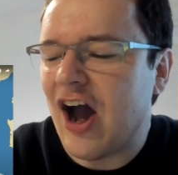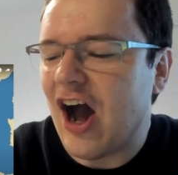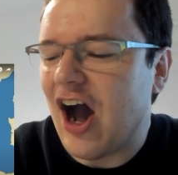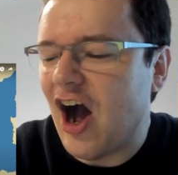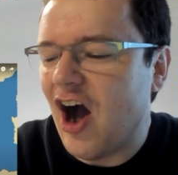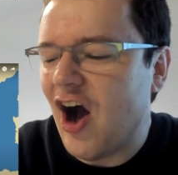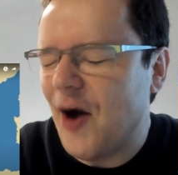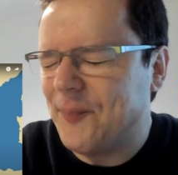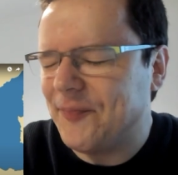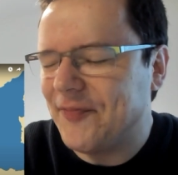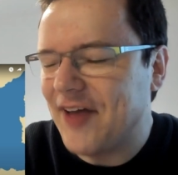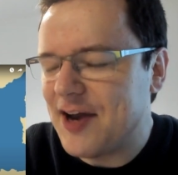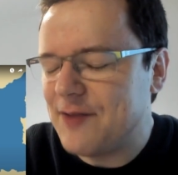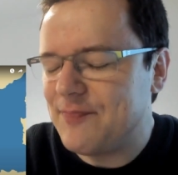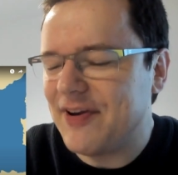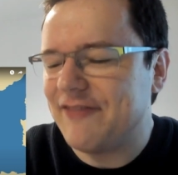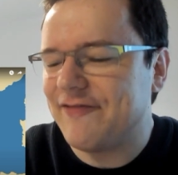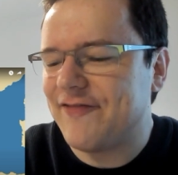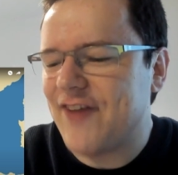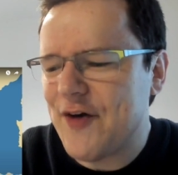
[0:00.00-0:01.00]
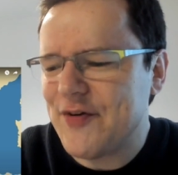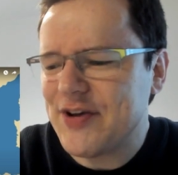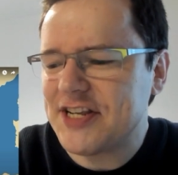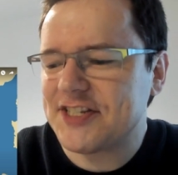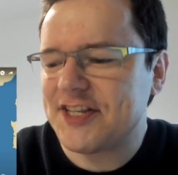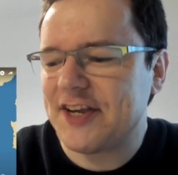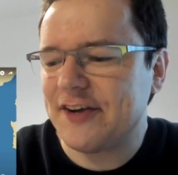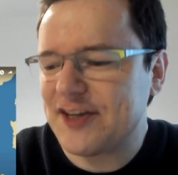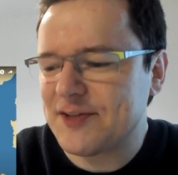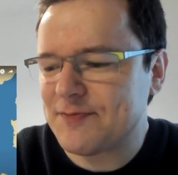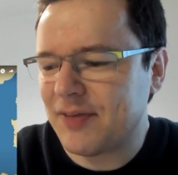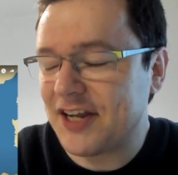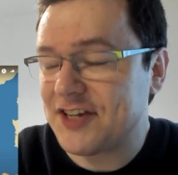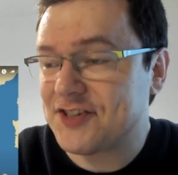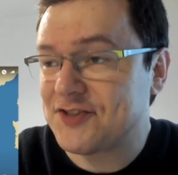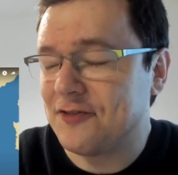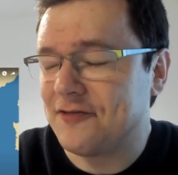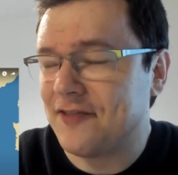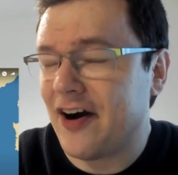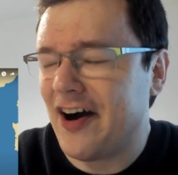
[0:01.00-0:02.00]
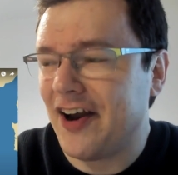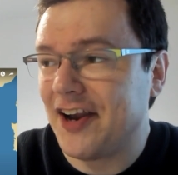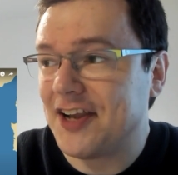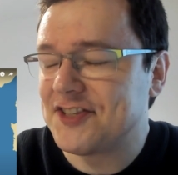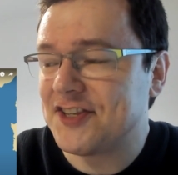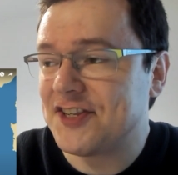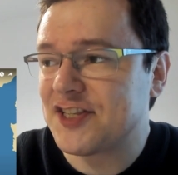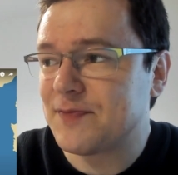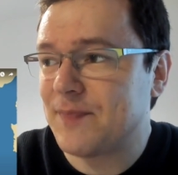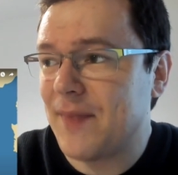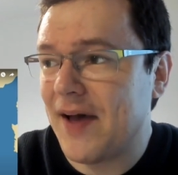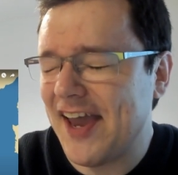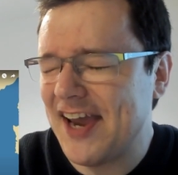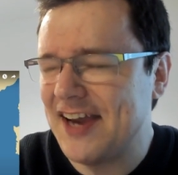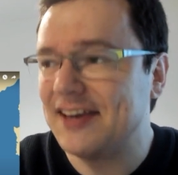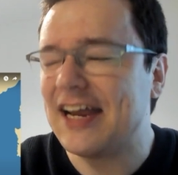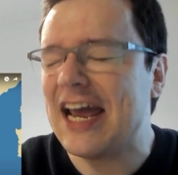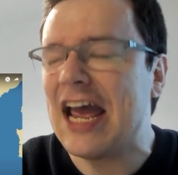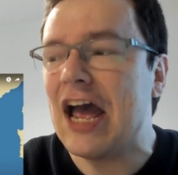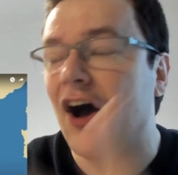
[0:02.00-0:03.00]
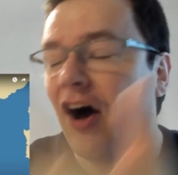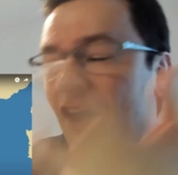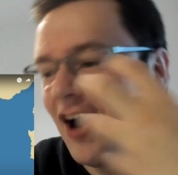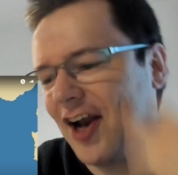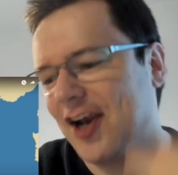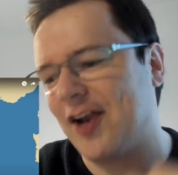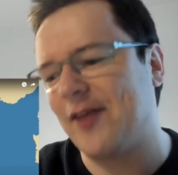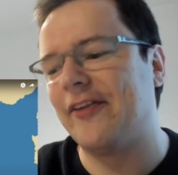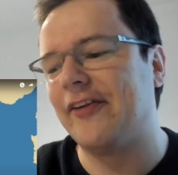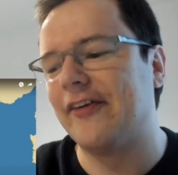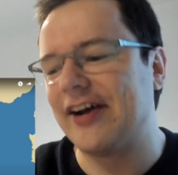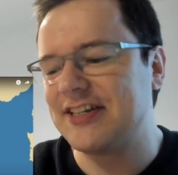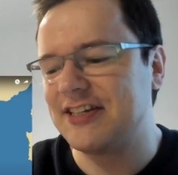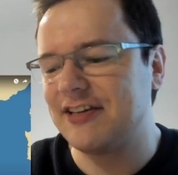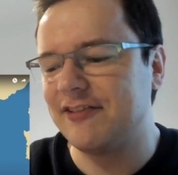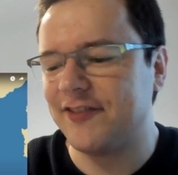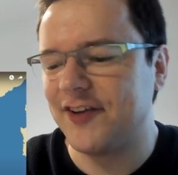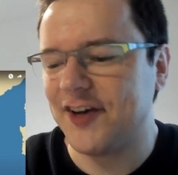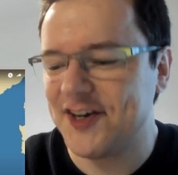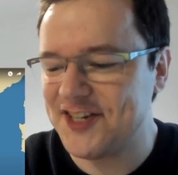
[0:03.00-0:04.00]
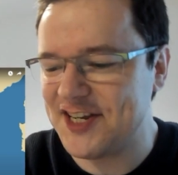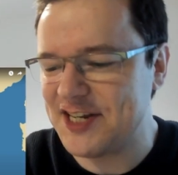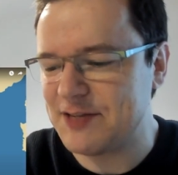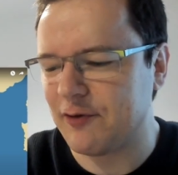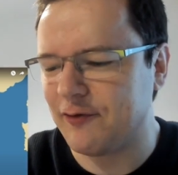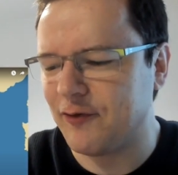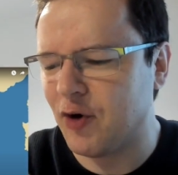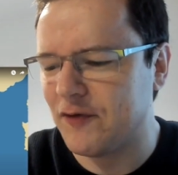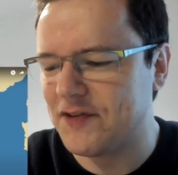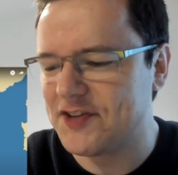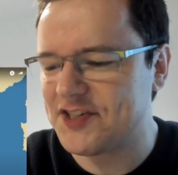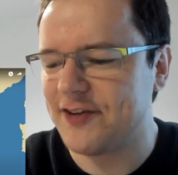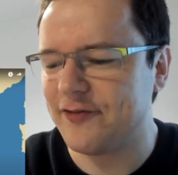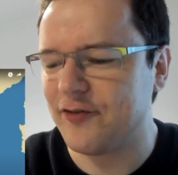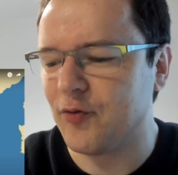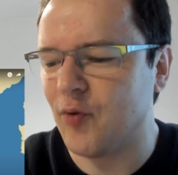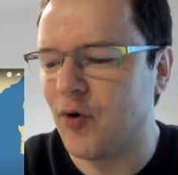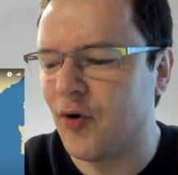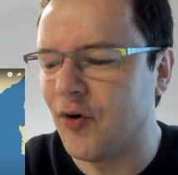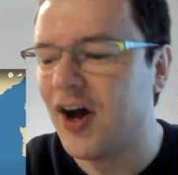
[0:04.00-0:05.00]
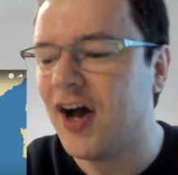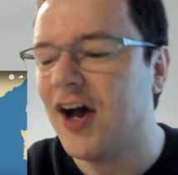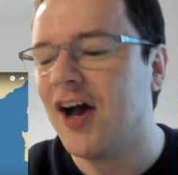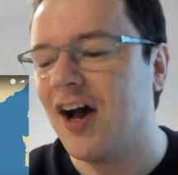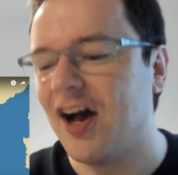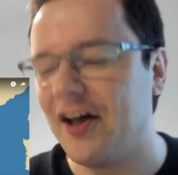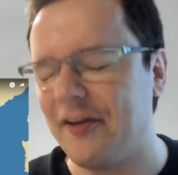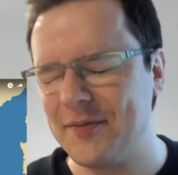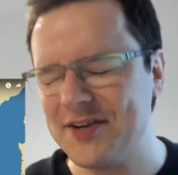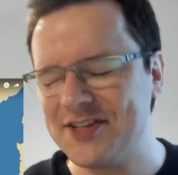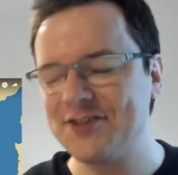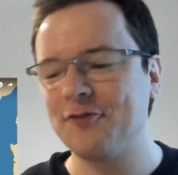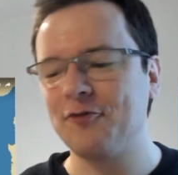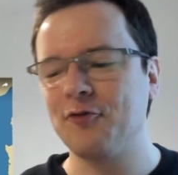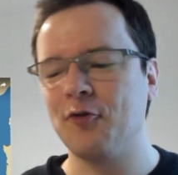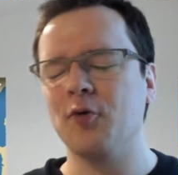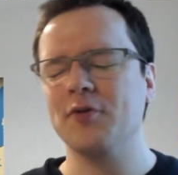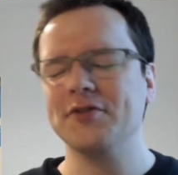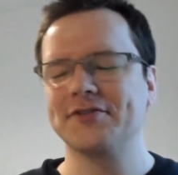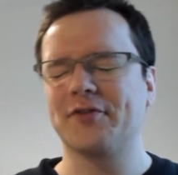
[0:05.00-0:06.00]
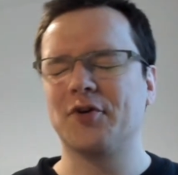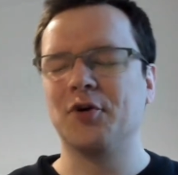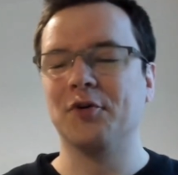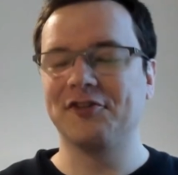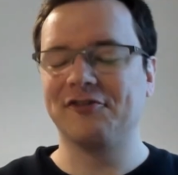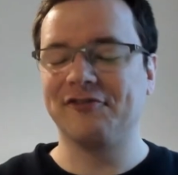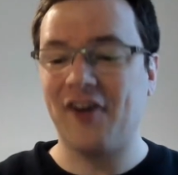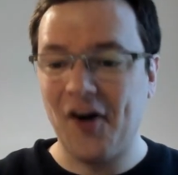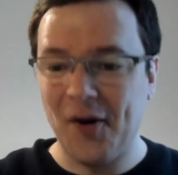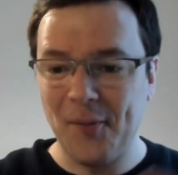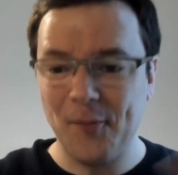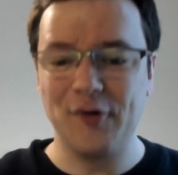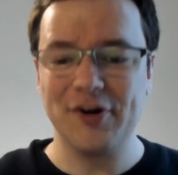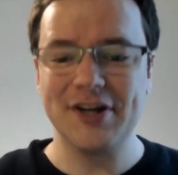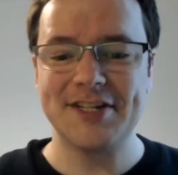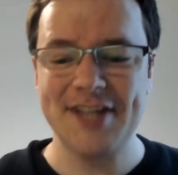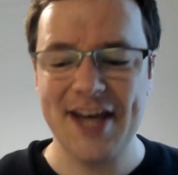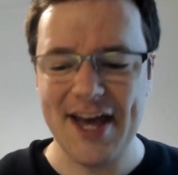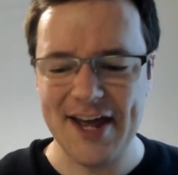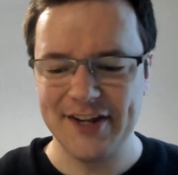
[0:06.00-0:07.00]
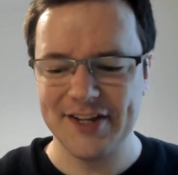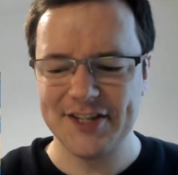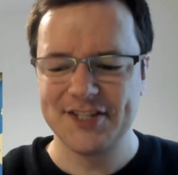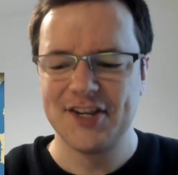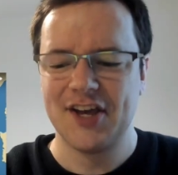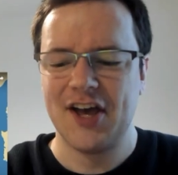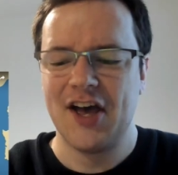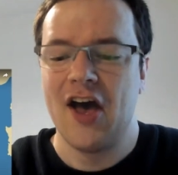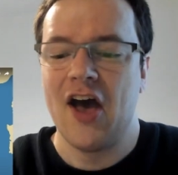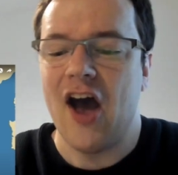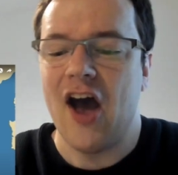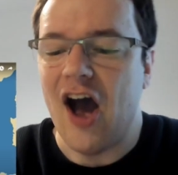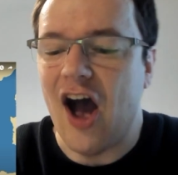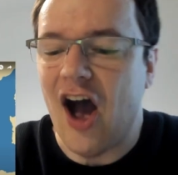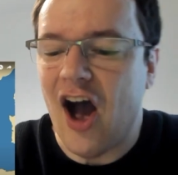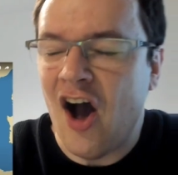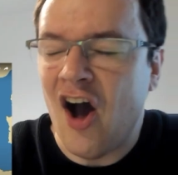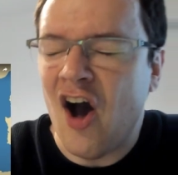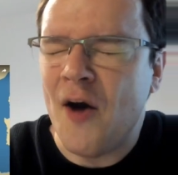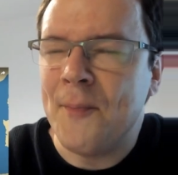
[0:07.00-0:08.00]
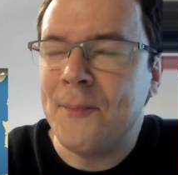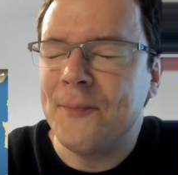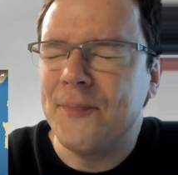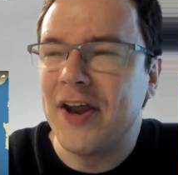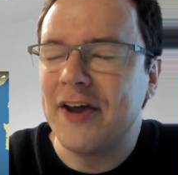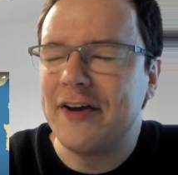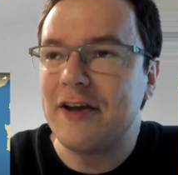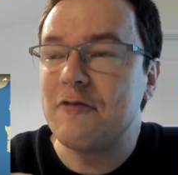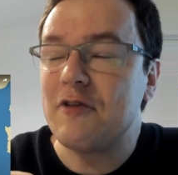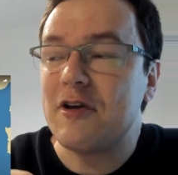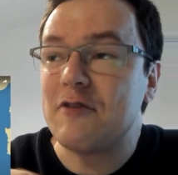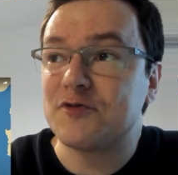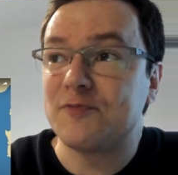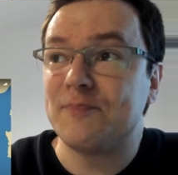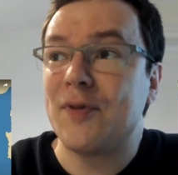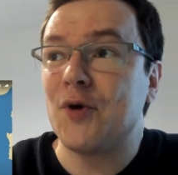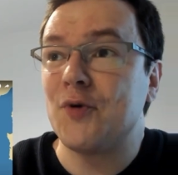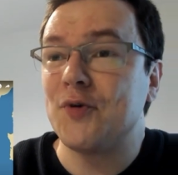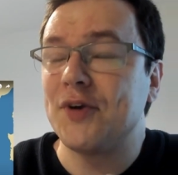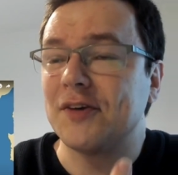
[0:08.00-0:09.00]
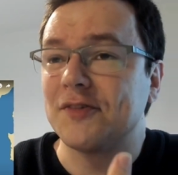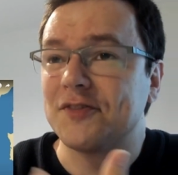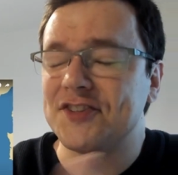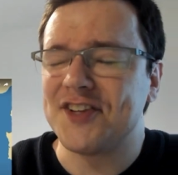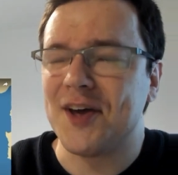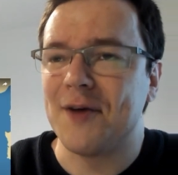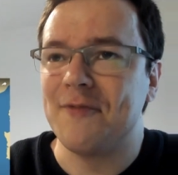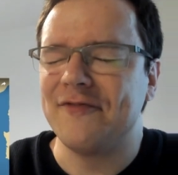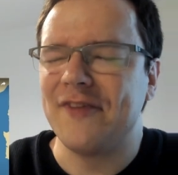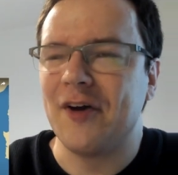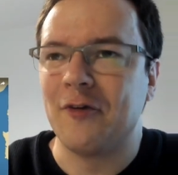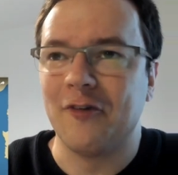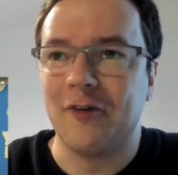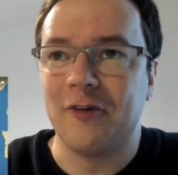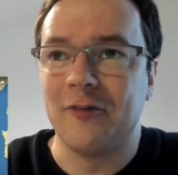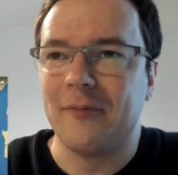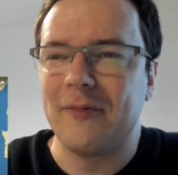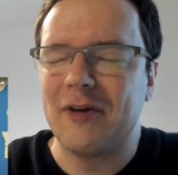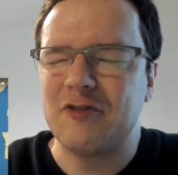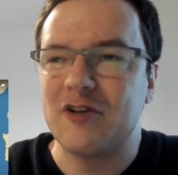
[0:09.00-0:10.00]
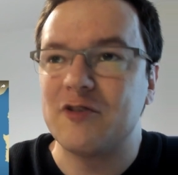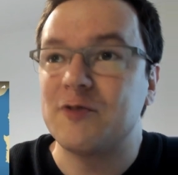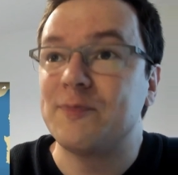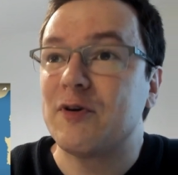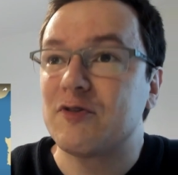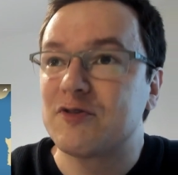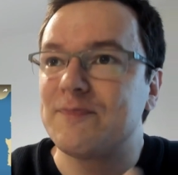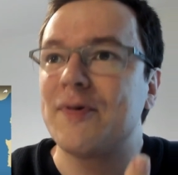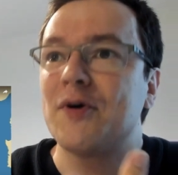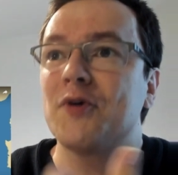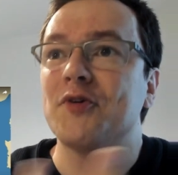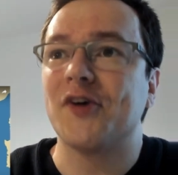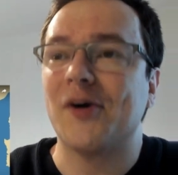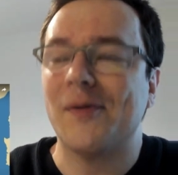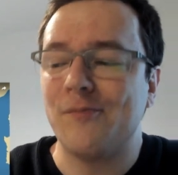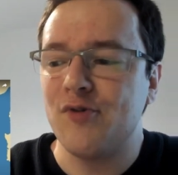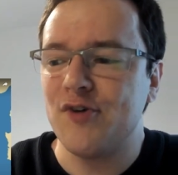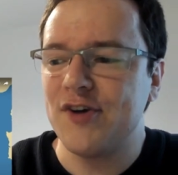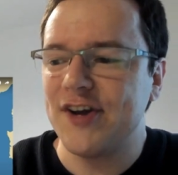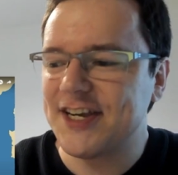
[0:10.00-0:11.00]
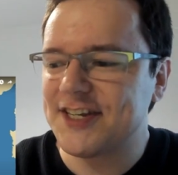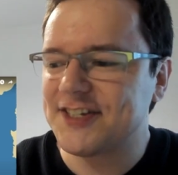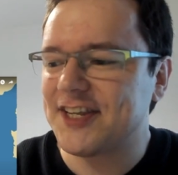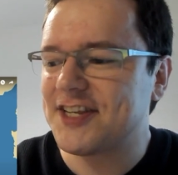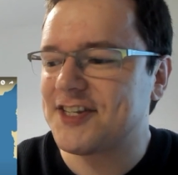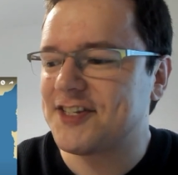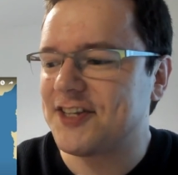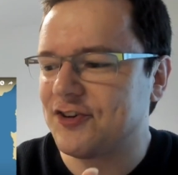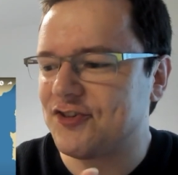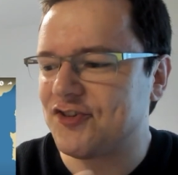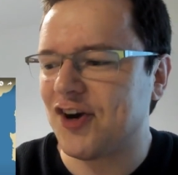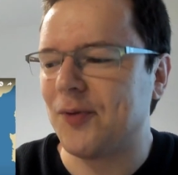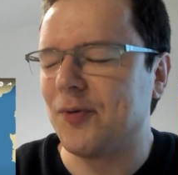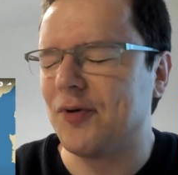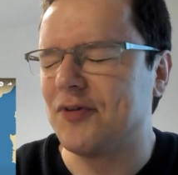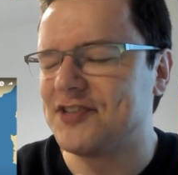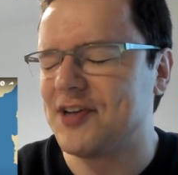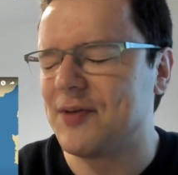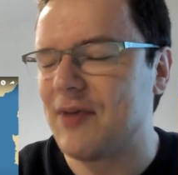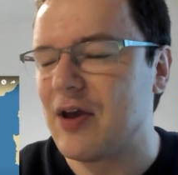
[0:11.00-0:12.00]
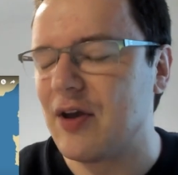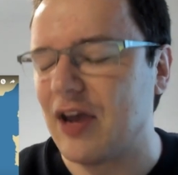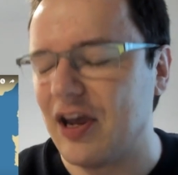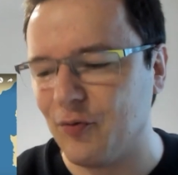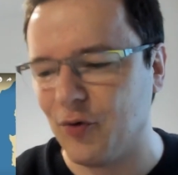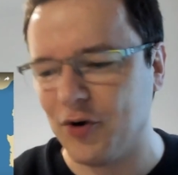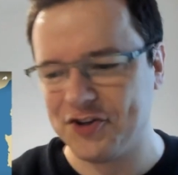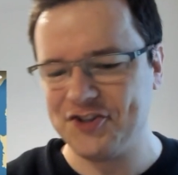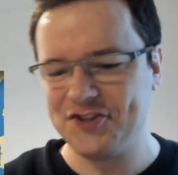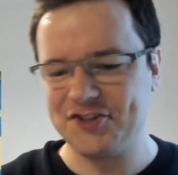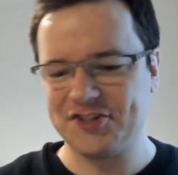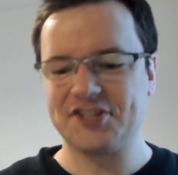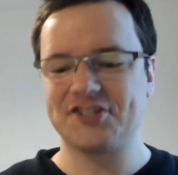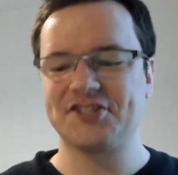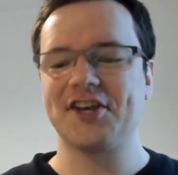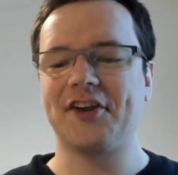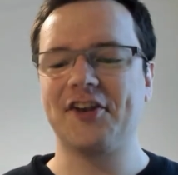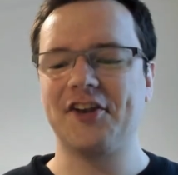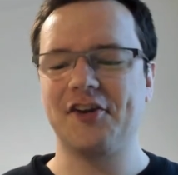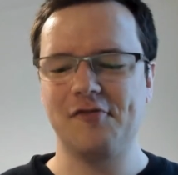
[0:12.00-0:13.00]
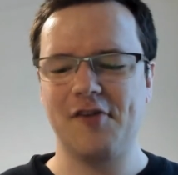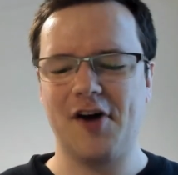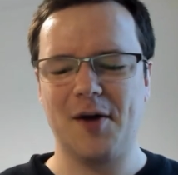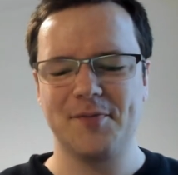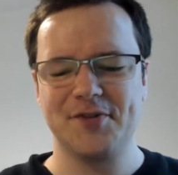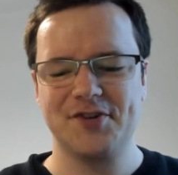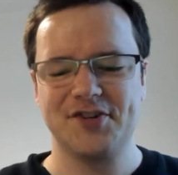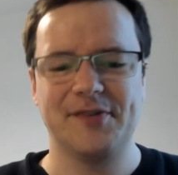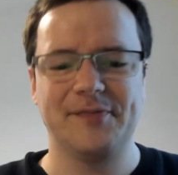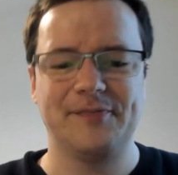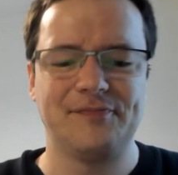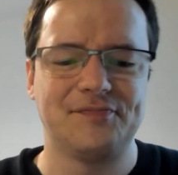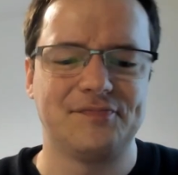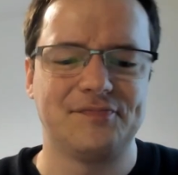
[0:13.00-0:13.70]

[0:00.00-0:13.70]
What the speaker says: There had been very serious political violence in Spain early in the 1930s, before the Civil War. And the Civil War was, of course, far more intense. But it was building on pre-existing troubles. It wasn't a sudden eruption.